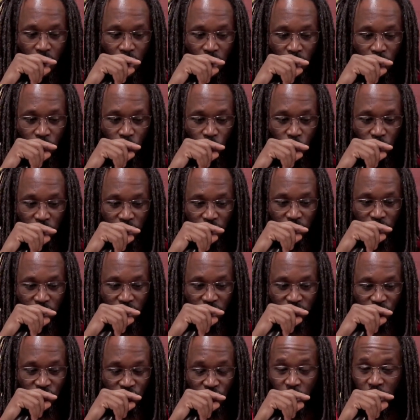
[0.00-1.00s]
with
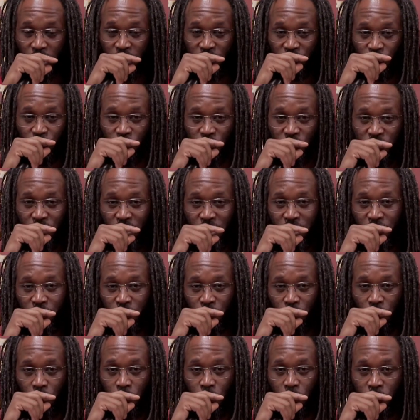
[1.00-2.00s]
trying to attain
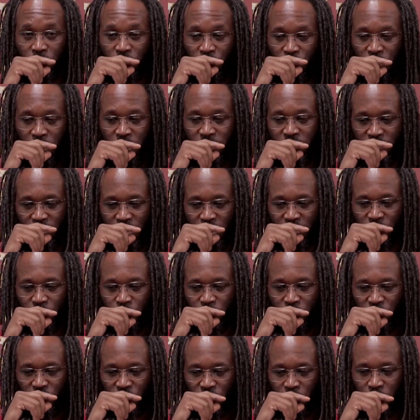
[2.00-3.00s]
your goal. So that's
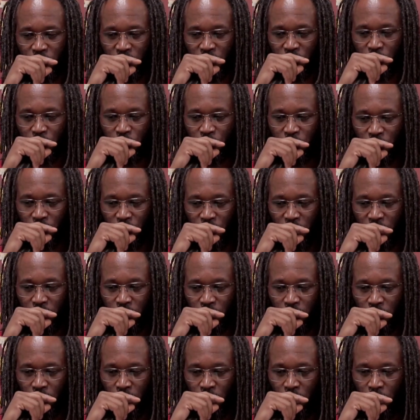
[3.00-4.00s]
what you should be doing, right?
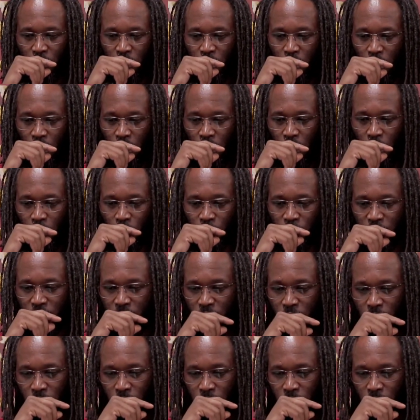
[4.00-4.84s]
Read.